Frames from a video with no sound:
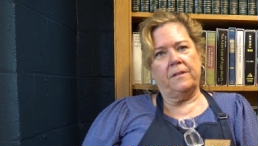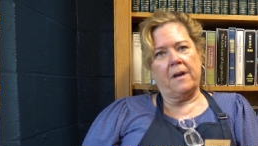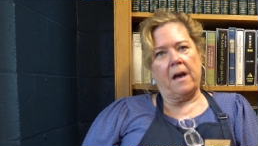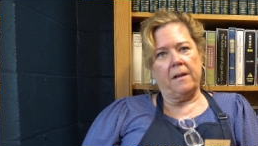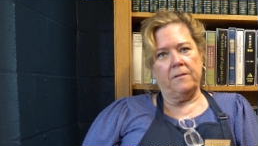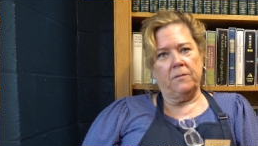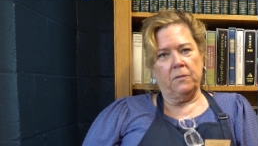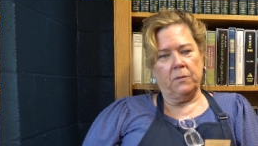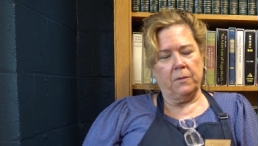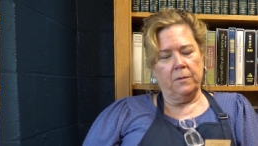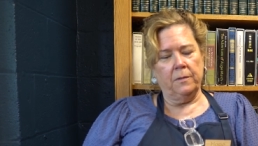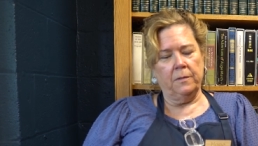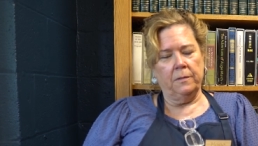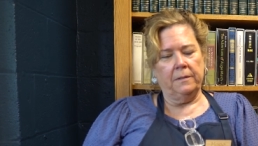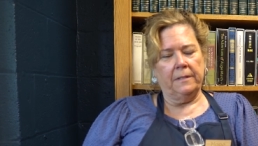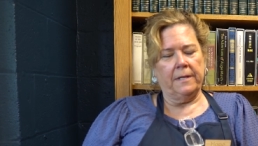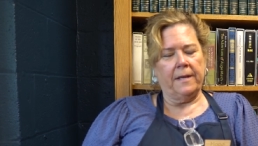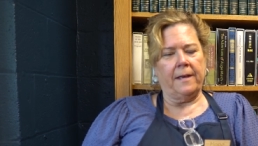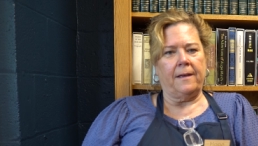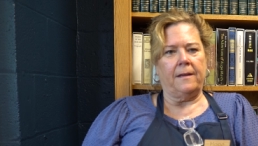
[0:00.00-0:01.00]
the high school,
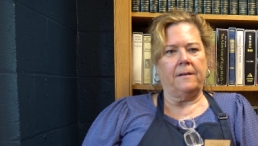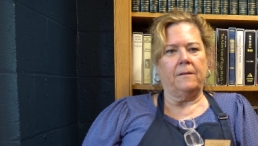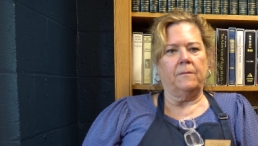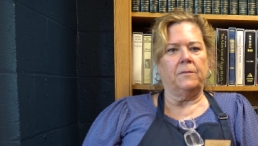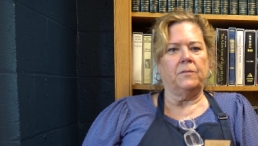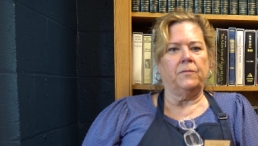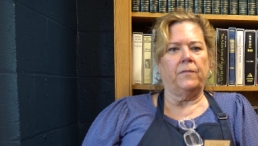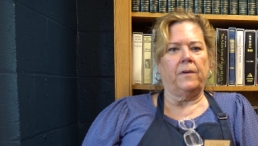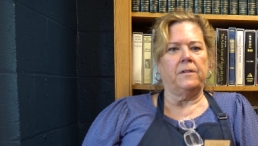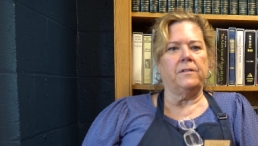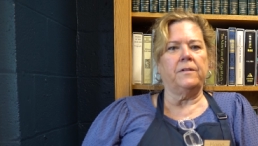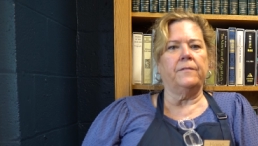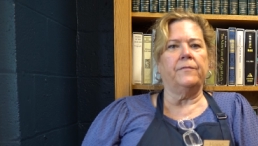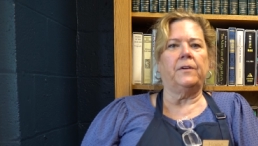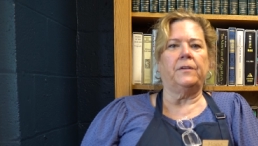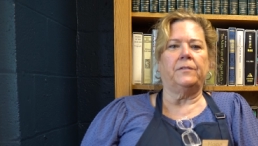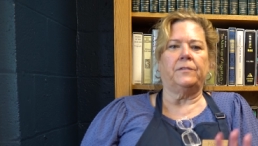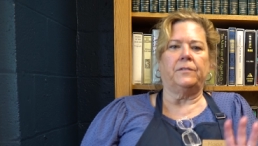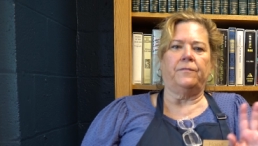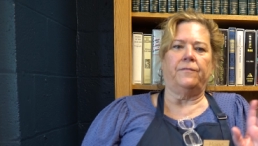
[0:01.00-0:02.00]
and it was very
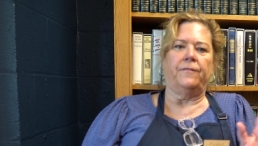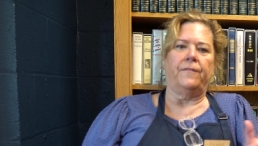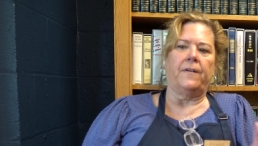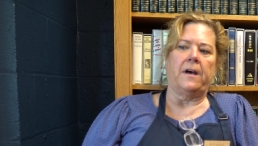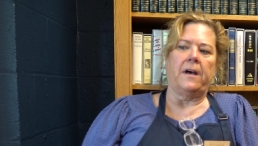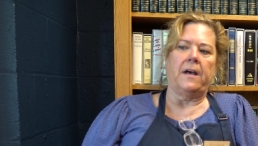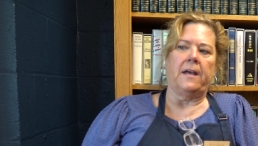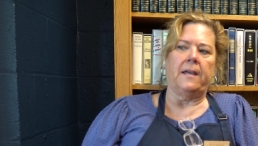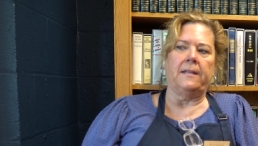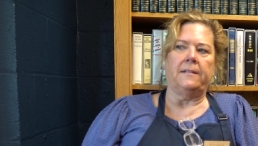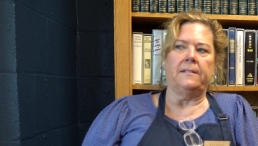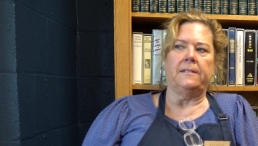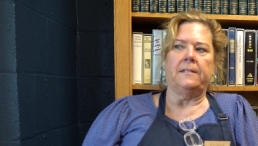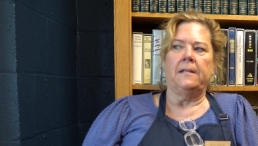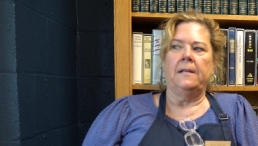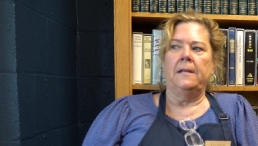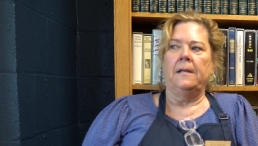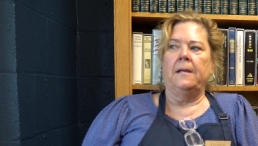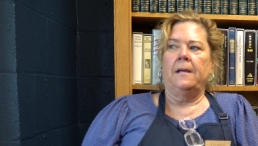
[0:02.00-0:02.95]
difficult to find